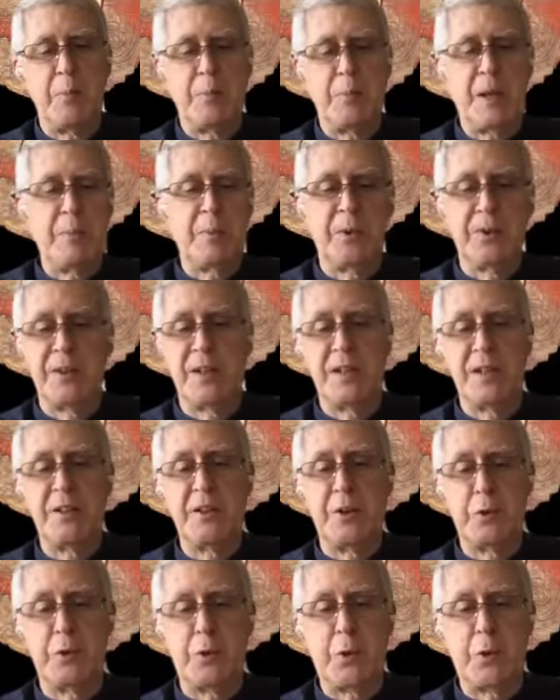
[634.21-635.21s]
that people
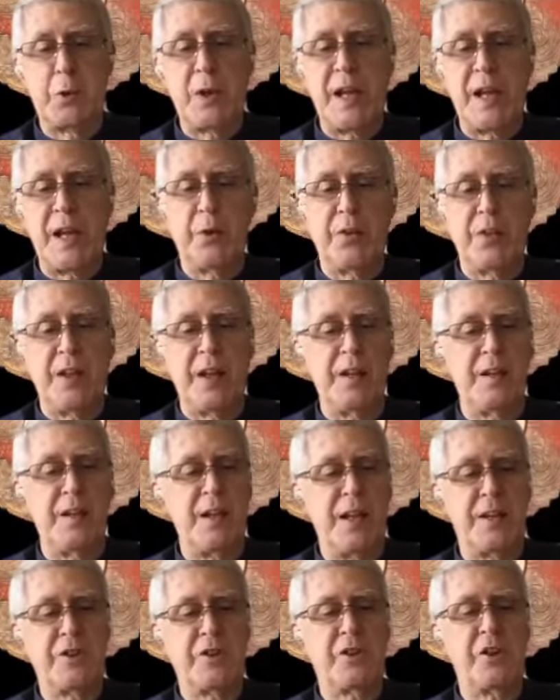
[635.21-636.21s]
didn't create with the
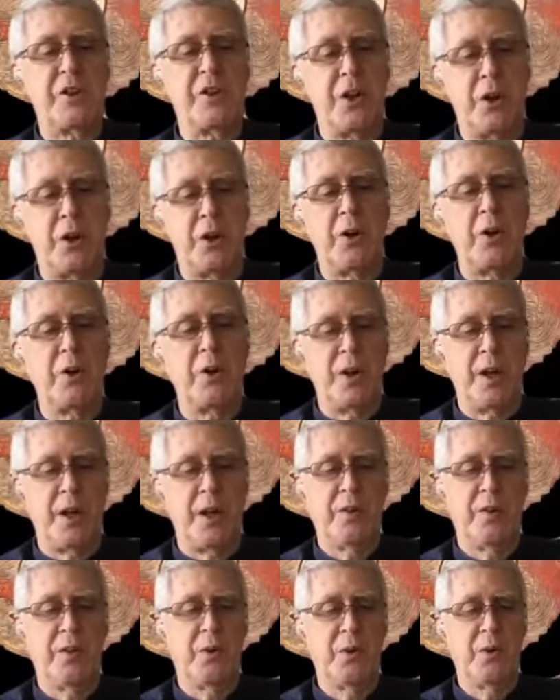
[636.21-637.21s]
intention to hurt
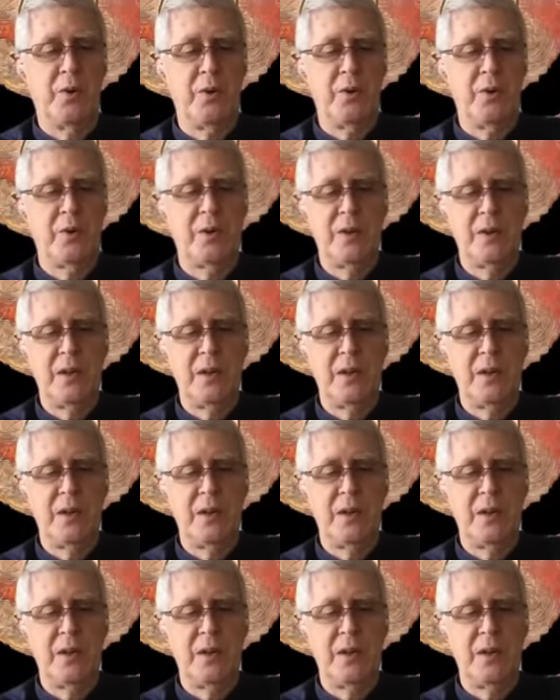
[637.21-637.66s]
others